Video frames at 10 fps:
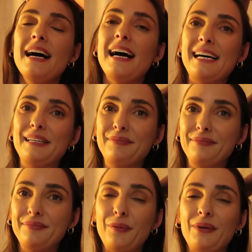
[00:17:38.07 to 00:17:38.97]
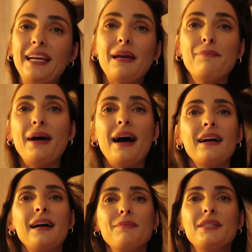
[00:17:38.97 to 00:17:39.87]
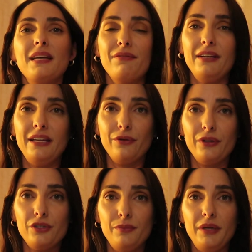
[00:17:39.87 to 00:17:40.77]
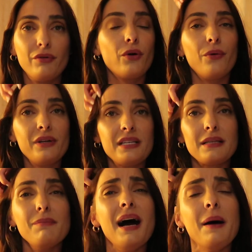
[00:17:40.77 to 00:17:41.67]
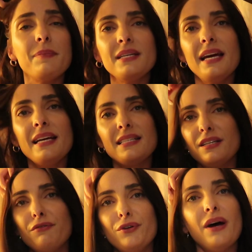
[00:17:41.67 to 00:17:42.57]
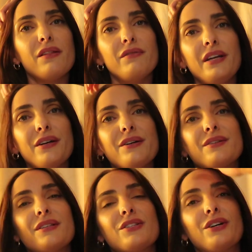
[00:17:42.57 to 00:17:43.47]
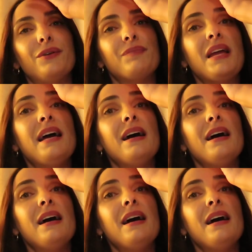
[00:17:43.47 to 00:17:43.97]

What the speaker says: When I get back, I'm definitely going to be recording some updates and a few other videos. So